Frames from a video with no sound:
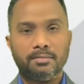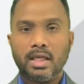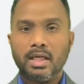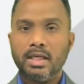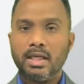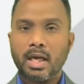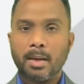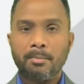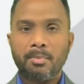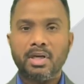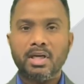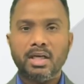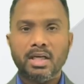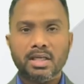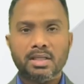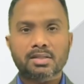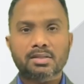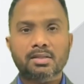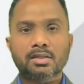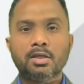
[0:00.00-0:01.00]
In
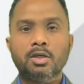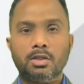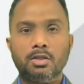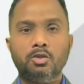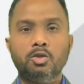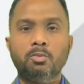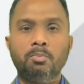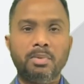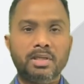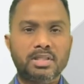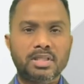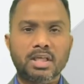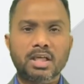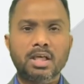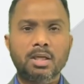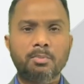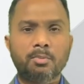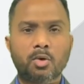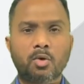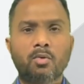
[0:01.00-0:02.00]
appendix, you
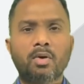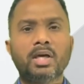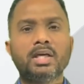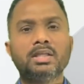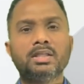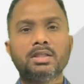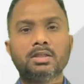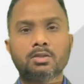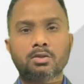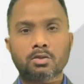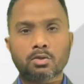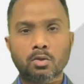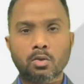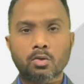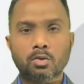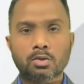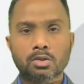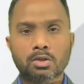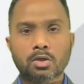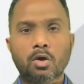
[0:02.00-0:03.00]
basically provide the
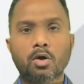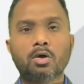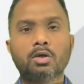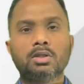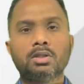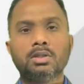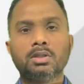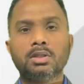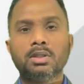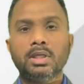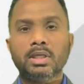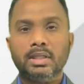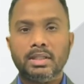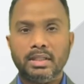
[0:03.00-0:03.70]
source or the